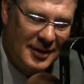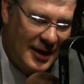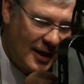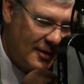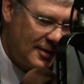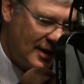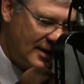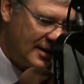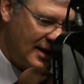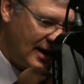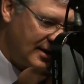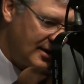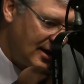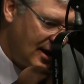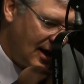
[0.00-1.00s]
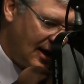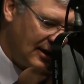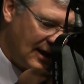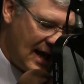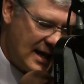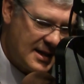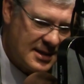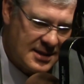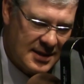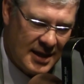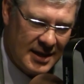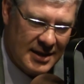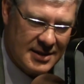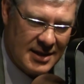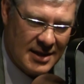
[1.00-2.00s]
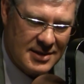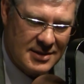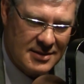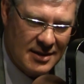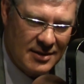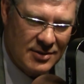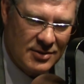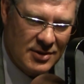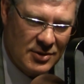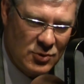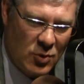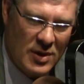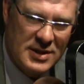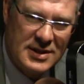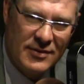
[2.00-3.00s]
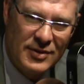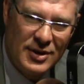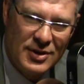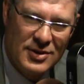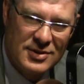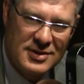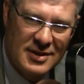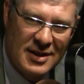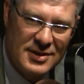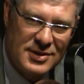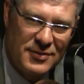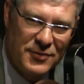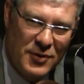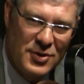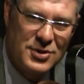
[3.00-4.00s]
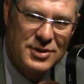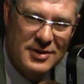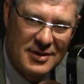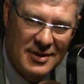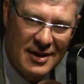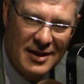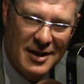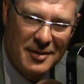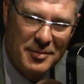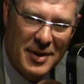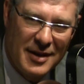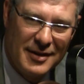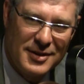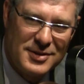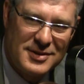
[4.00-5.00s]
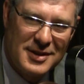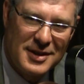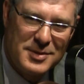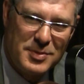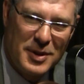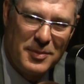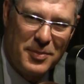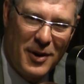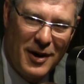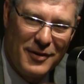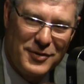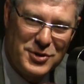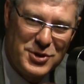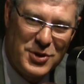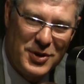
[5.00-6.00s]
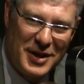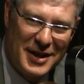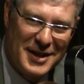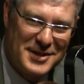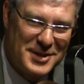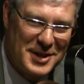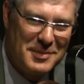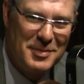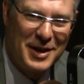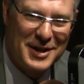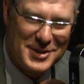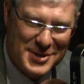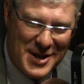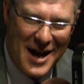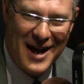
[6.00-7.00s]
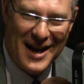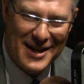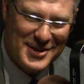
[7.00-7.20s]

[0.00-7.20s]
Well, I'd like to say that that's in 27 years. That's the first young man that's been a part of a shooting incident, but it's not.